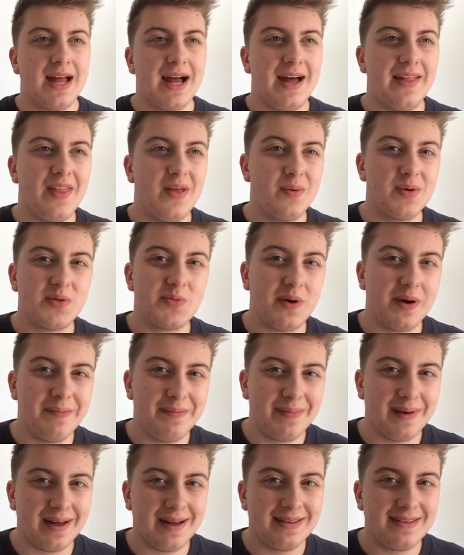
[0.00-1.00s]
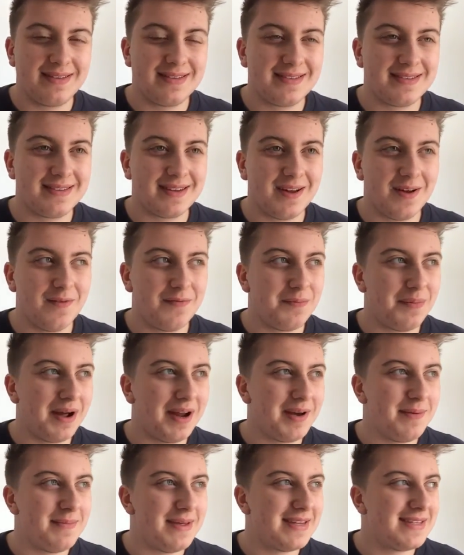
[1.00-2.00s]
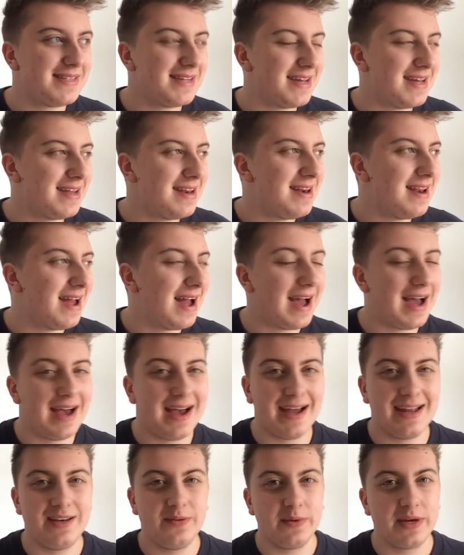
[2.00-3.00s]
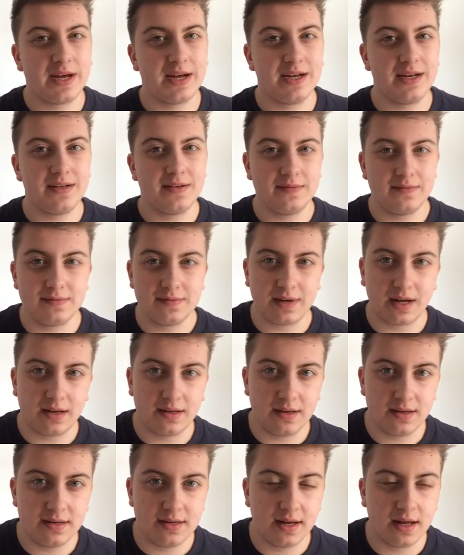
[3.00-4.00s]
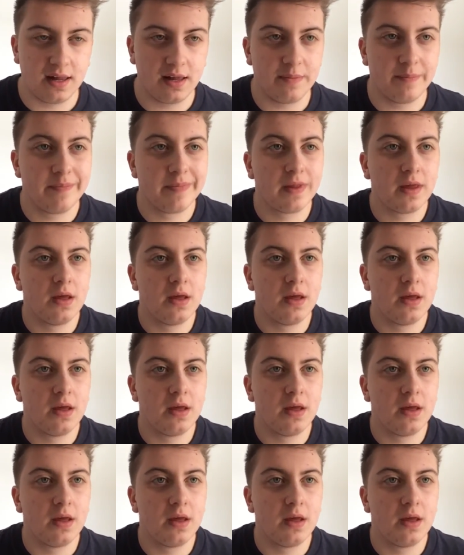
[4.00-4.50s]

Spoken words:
and there was one bloods of mine missing, and we kind of like didn't tell him.